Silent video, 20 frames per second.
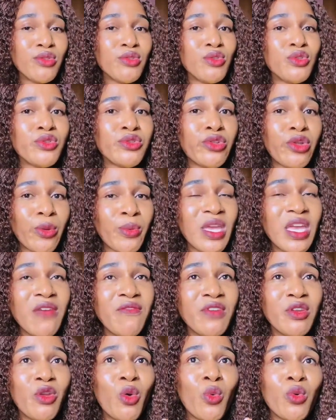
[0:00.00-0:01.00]
to stop
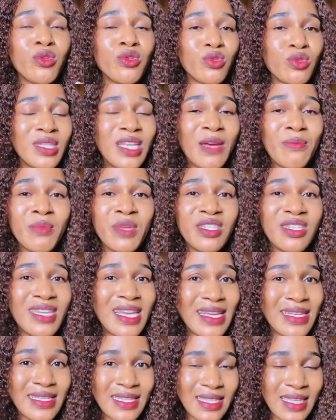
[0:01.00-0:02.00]
if they don't want to damage
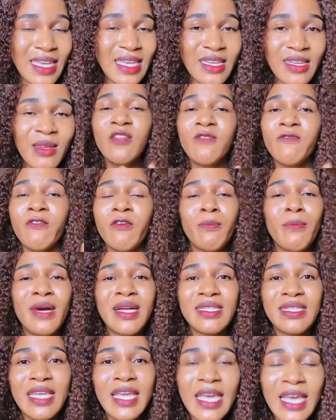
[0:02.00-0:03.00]
their skin. Be it
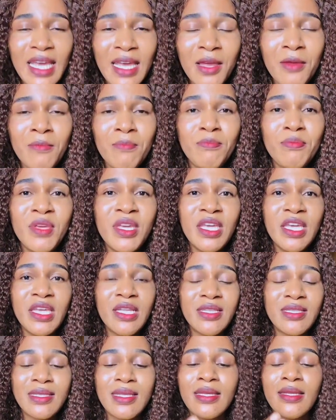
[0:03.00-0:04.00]
Funbact A, be
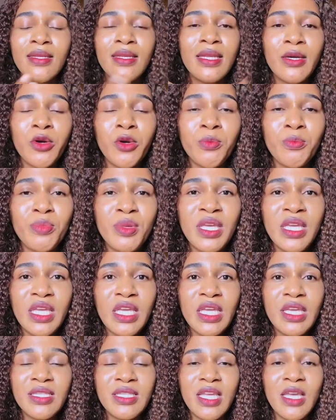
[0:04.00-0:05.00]
it skineal,
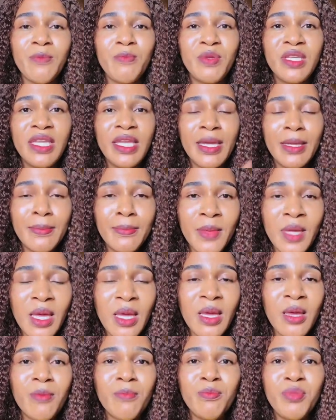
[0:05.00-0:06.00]
be it epiderm,
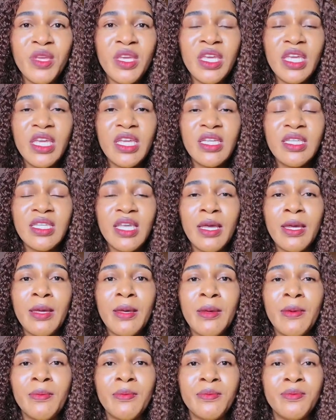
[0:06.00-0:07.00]
be
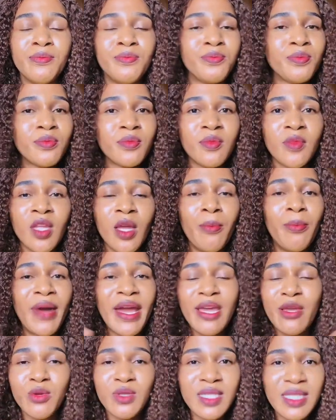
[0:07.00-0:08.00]
it
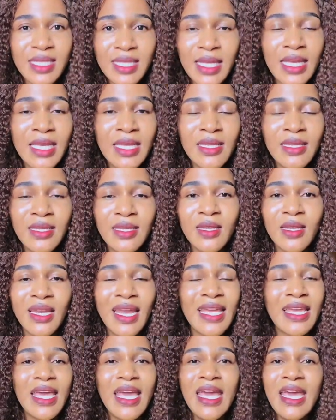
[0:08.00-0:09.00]
bicotine,
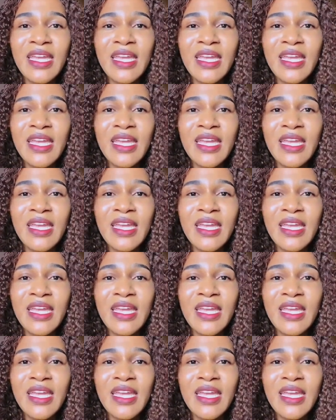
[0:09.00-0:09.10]
like